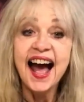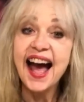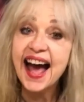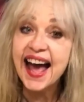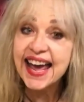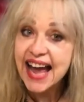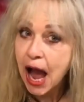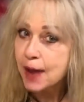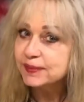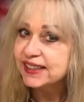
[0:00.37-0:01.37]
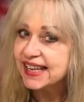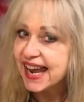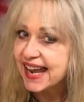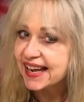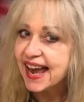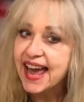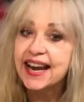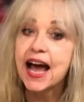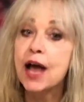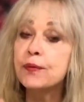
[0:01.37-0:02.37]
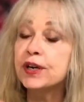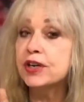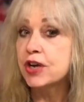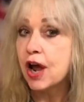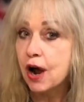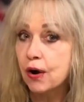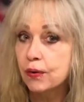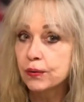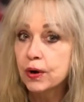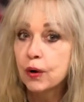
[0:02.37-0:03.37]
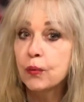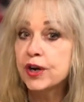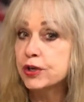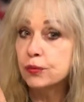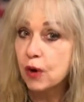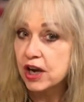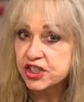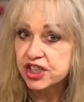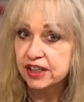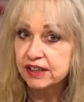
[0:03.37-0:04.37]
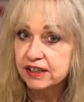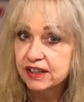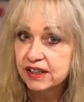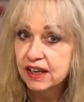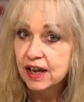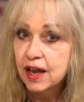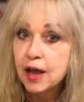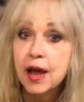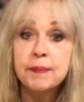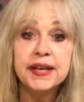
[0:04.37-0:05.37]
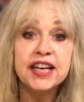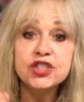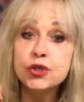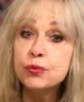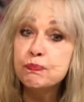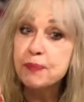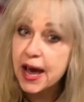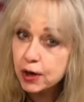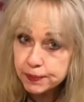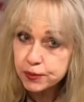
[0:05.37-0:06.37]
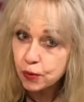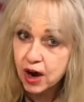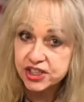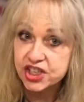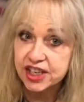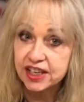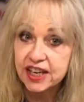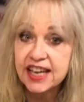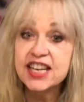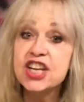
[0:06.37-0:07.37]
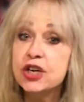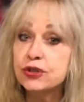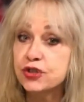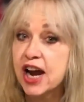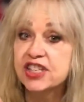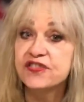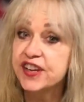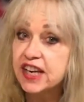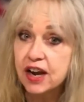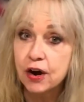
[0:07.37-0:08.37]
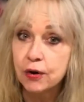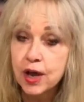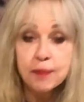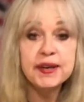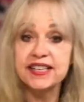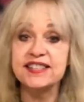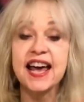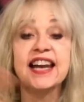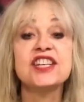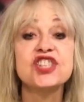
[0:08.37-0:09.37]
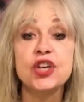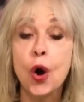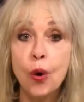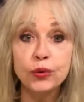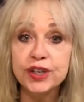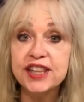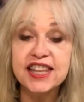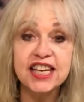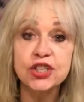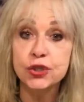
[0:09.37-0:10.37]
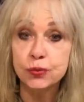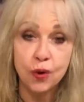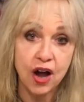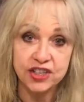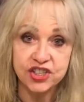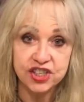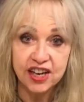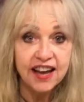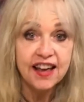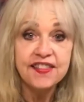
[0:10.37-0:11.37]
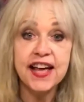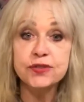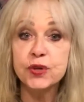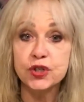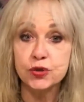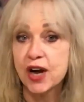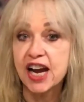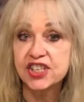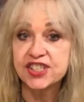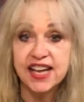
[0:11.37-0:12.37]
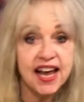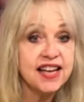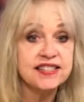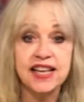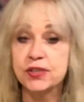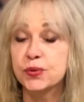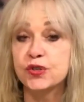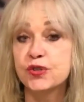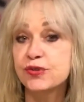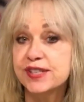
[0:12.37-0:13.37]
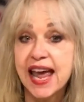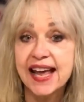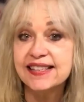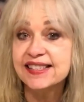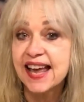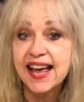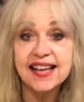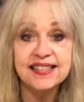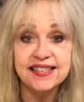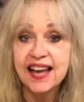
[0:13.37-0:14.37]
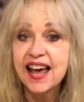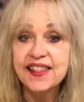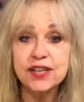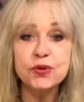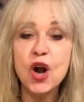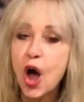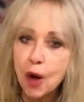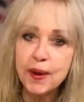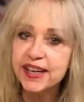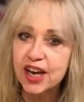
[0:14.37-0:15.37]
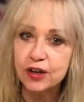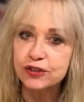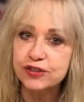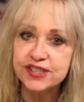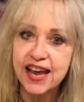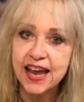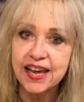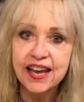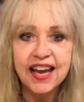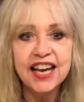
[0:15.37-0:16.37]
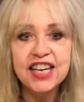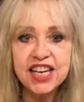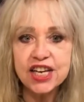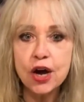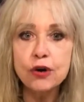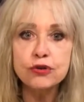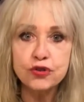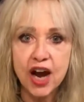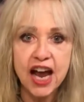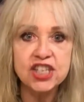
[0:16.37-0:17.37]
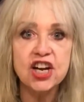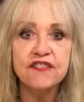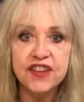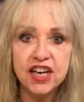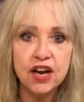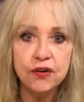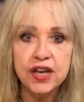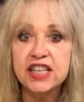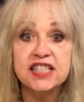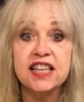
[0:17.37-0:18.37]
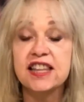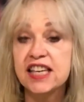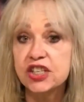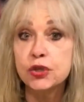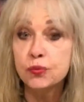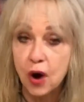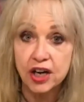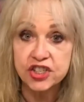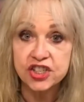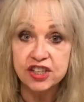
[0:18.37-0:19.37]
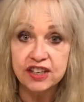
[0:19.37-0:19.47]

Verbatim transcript: Hi, I'm Linnea, and I want to know what you're watching. Because you better be watching Neo Trash Video, because that is the only thing to watch. That's what Trash says, that's what Suzanne says, that's what all my characters say. Neo Trash Video is the thing to watch.